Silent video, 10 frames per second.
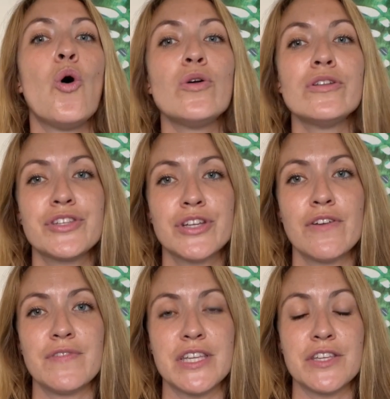all their
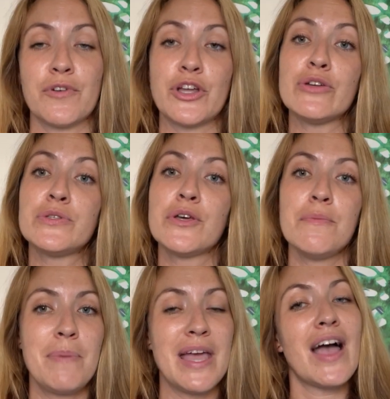services for you to
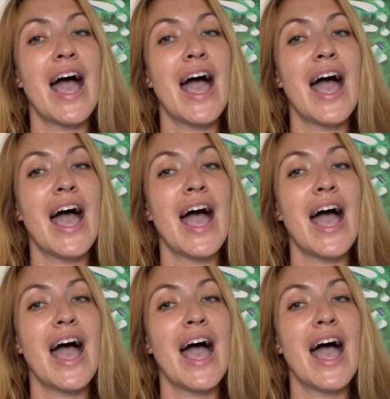compare